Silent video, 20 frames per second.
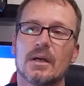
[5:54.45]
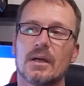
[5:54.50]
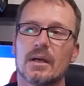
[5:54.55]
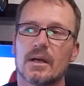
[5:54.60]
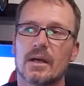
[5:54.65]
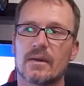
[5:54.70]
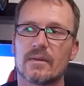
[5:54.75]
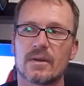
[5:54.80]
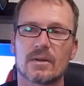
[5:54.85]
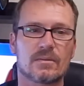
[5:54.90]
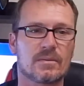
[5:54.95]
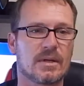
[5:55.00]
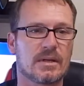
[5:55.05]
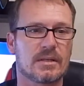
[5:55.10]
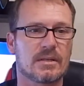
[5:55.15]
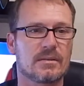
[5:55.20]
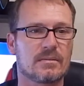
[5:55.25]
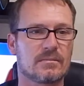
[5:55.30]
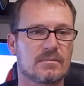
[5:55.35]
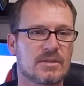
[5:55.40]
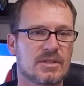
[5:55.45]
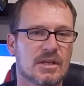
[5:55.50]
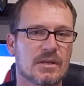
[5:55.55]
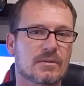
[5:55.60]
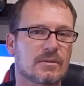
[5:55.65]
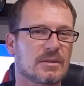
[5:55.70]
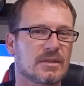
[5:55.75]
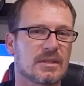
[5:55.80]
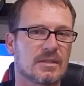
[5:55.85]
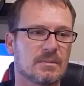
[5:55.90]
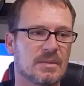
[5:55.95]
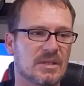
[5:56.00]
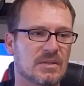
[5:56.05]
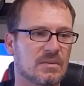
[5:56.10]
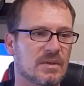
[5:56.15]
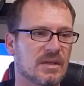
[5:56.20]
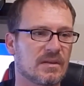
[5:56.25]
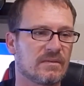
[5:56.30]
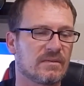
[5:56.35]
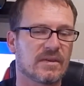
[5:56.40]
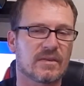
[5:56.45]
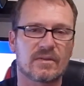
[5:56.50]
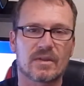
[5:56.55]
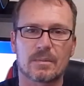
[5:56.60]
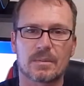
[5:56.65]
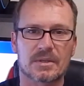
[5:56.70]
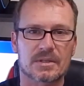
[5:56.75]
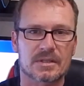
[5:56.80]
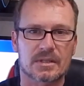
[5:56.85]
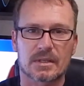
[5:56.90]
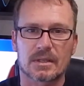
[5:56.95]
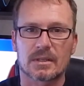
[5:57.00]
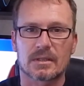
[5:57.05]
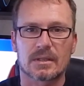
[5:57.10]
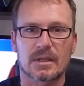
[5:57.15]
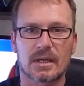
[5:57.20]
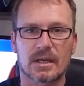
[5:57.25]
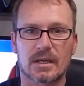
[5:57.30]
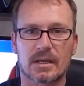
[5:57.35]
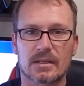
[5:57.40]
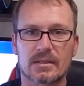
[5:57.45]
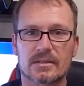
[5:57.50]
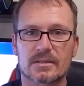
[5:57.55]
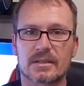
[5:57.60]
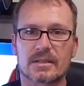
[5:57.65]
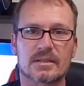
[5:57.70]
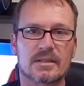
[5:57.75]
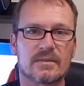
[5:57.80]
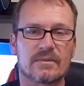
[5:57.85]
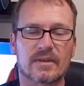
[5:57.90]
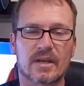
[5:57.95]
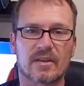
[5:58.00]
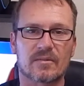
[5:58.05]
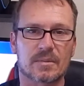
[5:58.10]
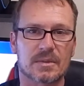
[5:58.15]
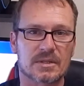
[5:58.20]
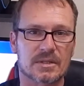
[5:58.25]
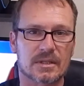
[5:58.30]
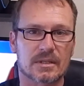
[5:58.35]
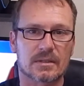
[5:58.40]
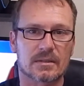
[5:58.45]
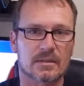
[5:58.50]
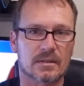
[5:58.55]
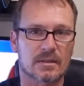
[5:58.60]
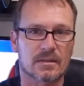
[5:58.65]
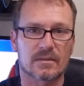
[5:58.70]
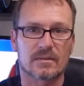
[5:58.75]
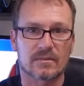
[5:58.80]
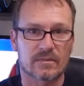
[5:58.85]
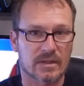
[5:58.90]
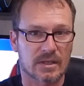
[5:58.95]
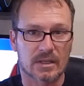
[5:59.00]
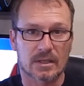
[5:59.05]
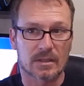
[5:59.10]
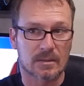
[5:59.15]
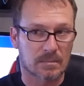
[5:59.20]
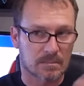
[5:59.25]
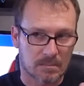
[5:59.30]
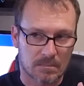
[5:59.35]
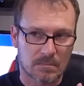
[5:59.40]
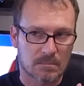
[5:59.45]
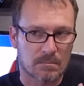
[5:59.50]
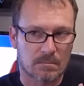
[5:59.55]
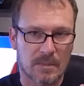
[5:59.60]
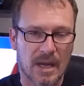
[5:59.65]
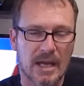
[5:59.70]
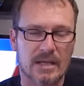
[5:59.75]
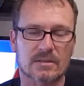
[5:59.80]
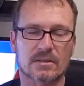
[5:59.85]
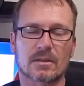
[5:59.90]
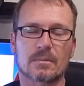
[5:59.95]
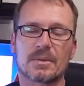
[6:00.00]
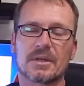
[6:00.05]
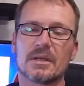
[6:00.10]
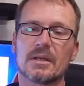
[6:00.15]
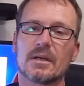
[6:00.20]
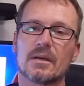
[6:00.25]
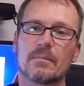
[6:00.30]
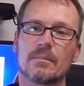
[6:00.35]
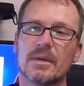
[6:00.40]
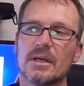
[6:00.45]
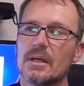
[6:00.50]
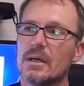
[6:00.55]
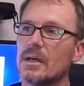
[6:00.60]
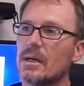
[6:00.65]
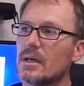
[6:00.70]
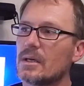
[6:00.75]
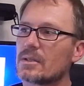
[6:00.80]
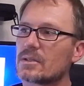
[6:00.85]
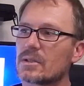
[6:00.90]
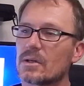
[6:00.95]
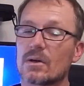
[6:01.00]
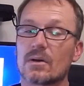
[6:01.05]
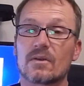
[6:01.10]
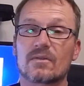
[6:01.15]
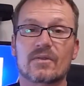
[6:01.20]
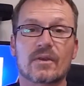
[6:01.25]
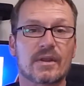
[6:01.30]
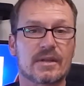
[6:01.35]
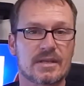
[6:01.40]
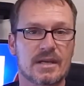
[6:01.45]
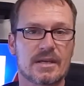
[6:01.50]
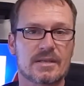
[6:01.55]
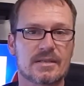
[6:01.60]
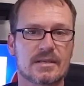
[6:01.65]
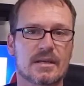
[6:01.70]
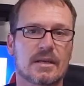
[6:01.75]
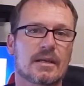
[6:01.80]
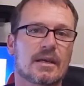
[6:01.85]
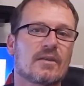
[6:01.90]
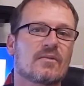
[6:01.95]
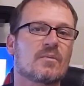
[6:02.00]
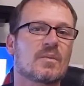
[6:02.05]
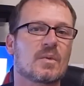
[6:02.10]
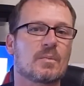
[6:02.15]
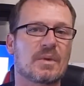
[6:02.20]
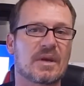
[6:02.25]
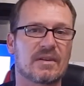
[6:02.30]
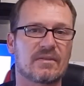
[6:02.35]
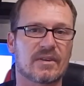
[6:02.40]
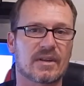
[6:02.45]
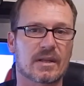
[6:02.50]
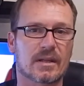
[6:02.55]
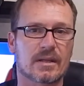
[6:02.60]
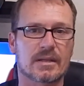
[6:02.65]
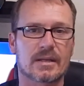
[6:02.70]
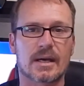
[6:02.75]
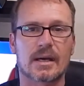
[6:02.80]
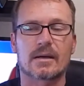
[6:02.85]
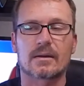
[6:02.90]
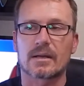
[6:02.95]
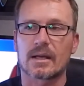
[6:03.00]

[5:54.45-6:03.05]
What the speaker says: and they're running generally between 50% and 65% of their max RPM. So for the testing, I gave them the benefit of the doubt,